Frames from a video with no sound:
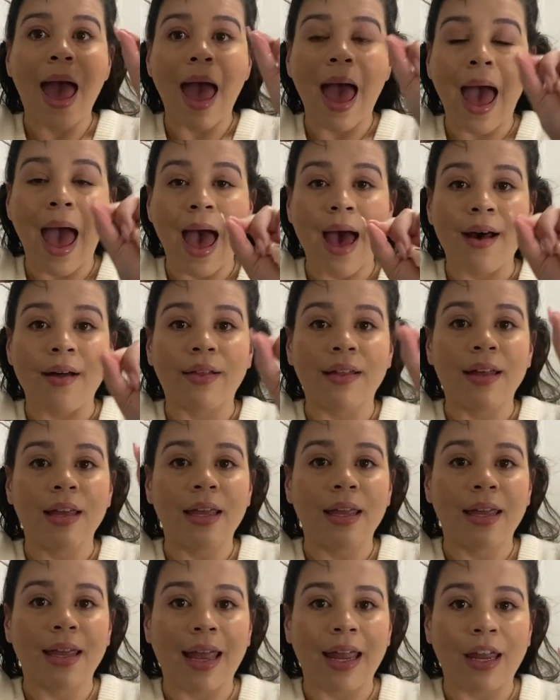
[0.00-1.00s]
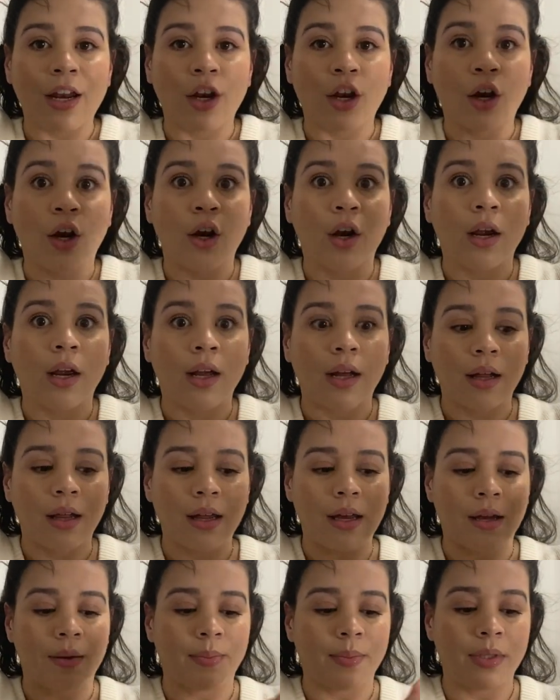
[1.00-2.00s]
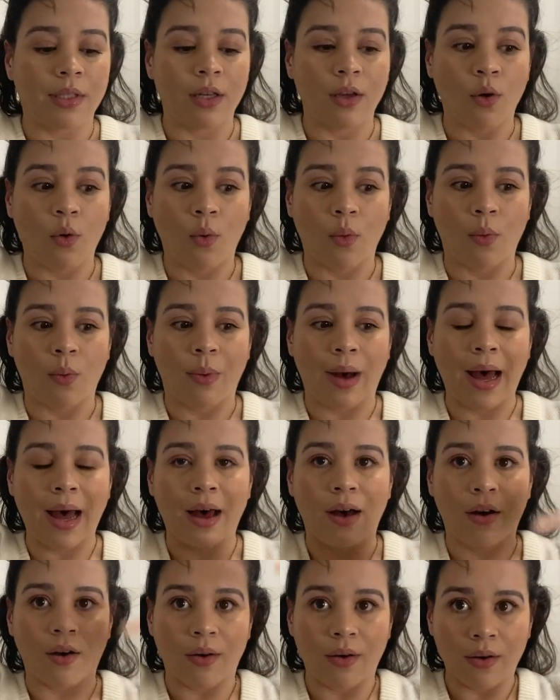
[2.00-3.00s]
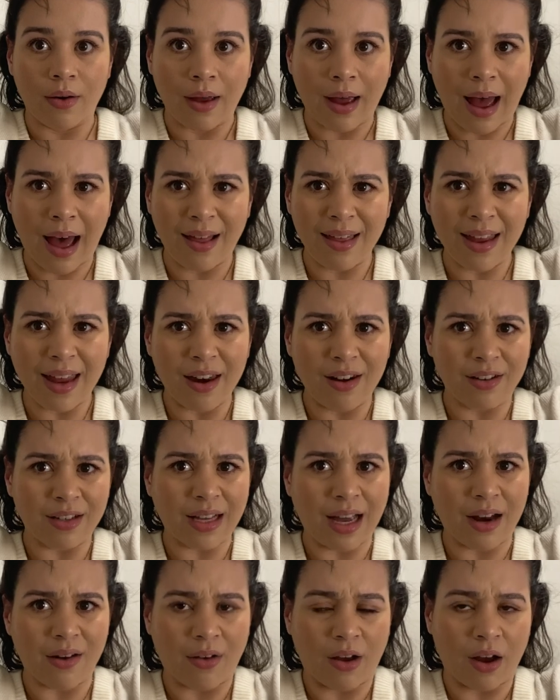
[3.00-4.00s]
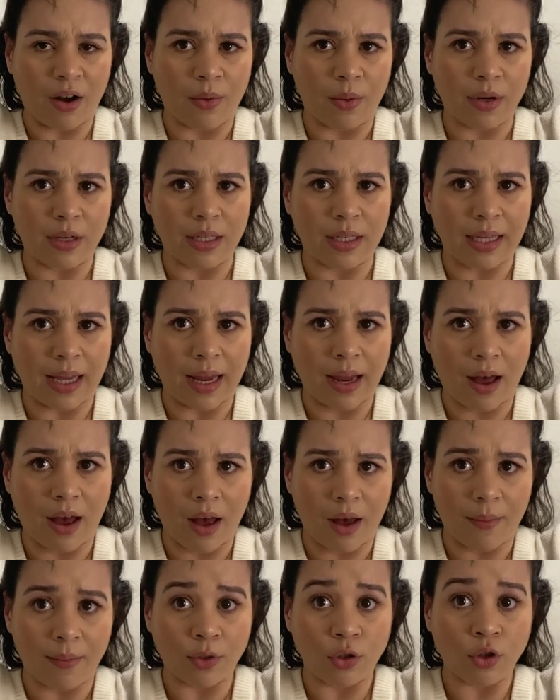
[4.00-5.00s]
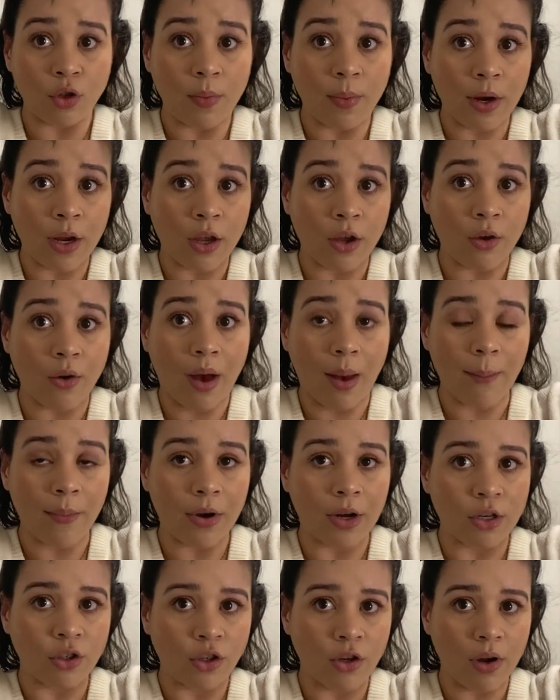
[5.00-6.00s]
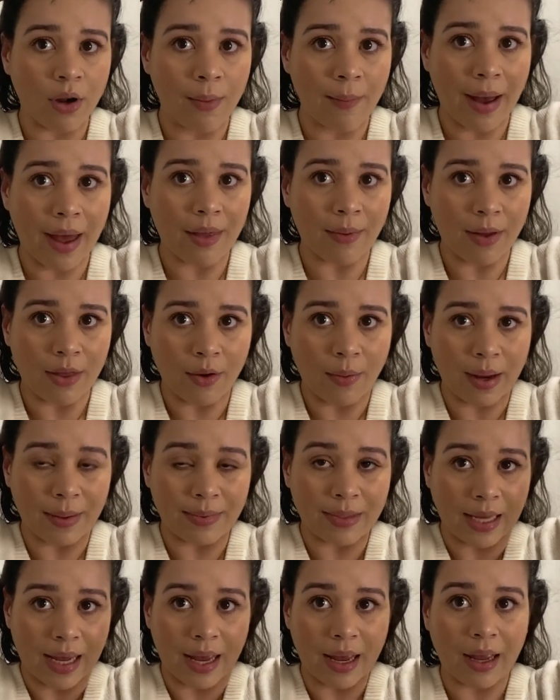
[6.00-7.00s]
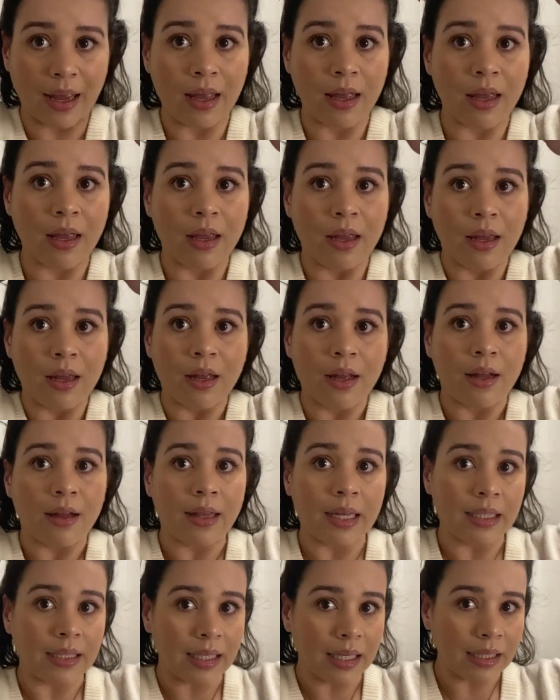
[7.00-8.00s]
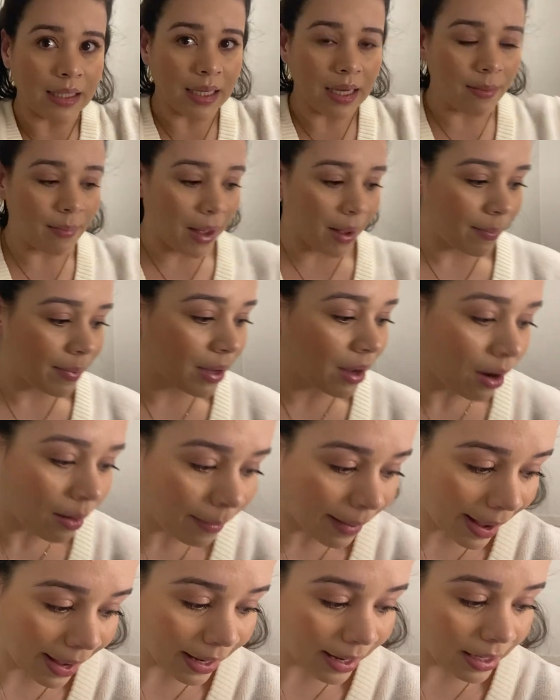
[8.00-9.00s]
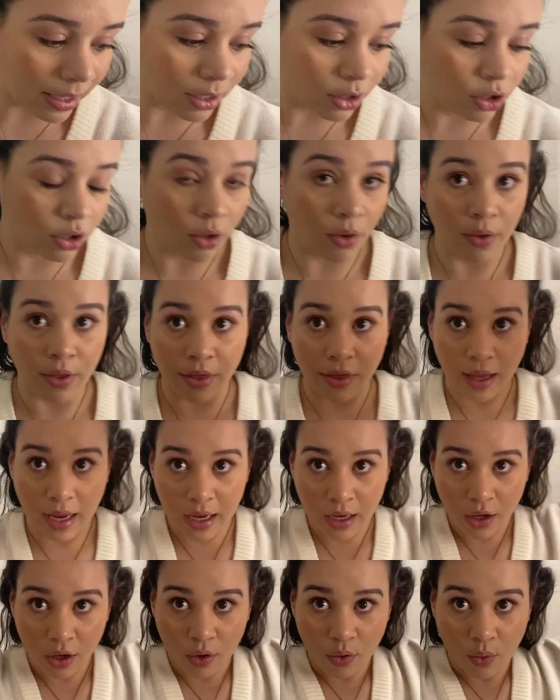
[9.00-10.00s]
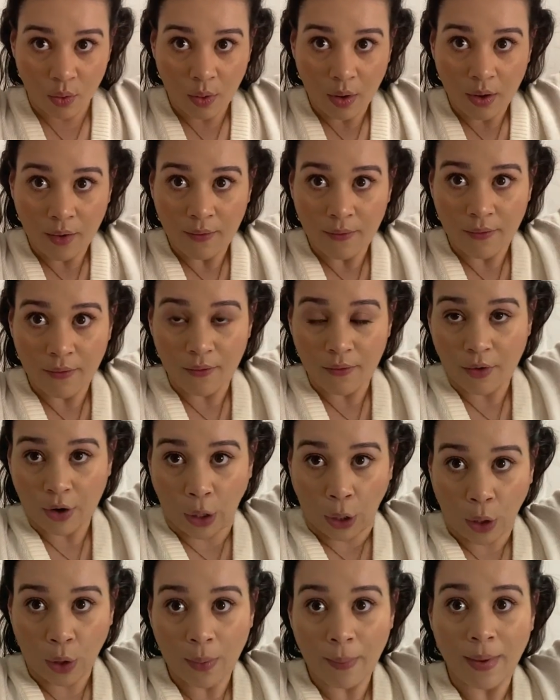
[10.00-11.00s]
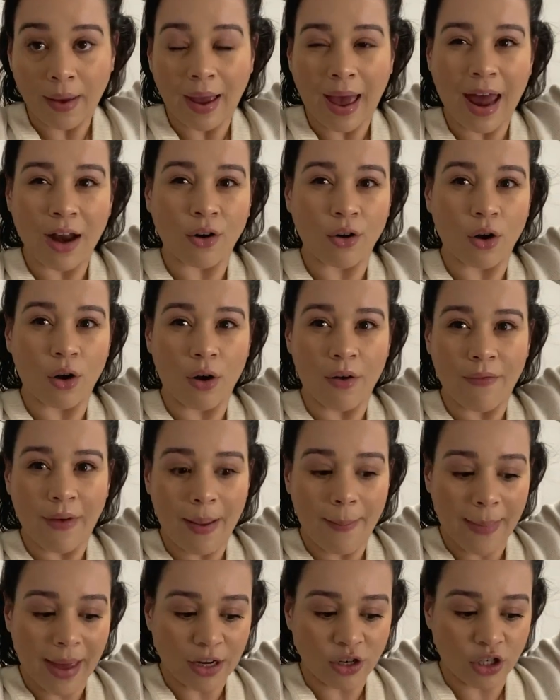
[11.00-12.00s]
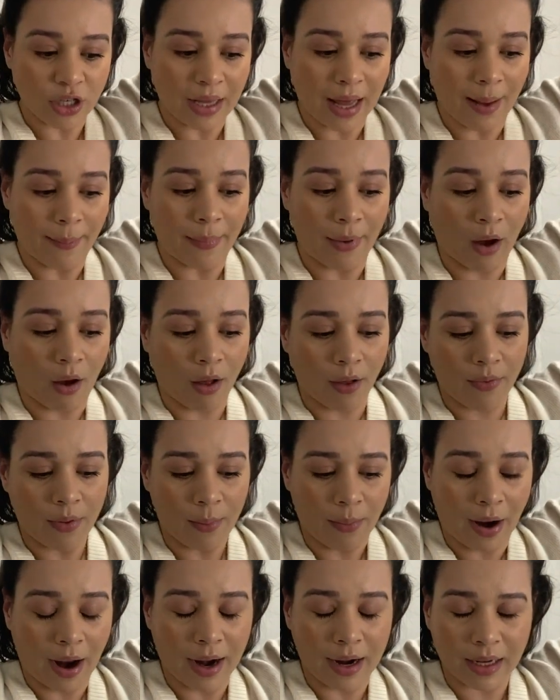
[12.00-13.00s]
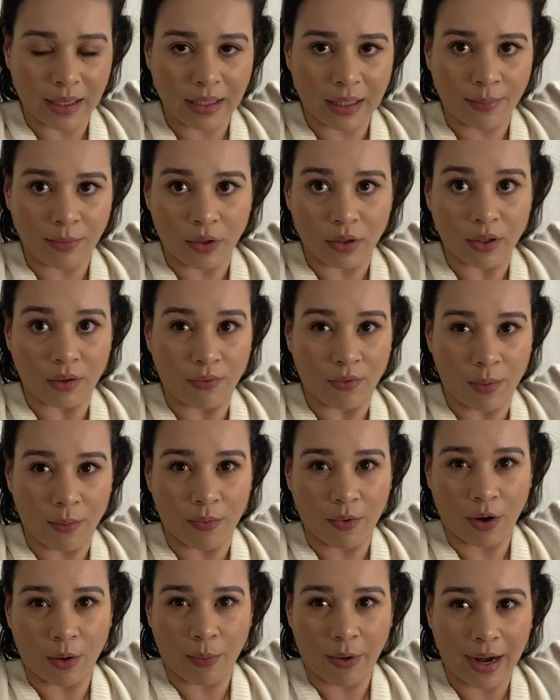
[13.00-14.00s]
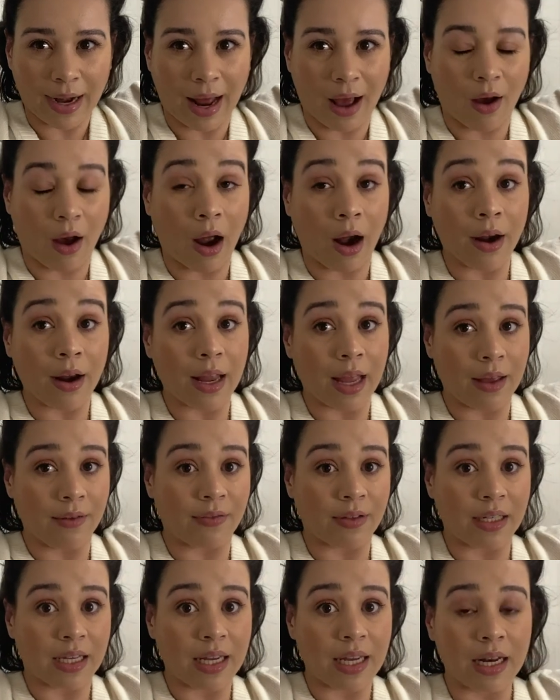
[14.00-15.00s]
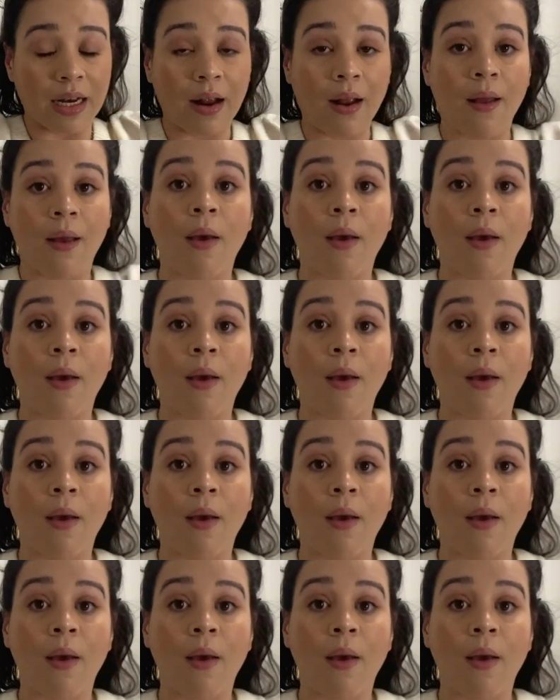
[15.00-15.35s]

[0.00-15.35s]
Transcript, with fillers: alligator clips. Wow, alligator is kind of a hard word to say. Um, super cute. I'm pretty sure you can buy them on their website. They sent it in my PR package, so thank you, Verb. I don't know if I mentioned that, but all the products I'm using from Verb right now are gifted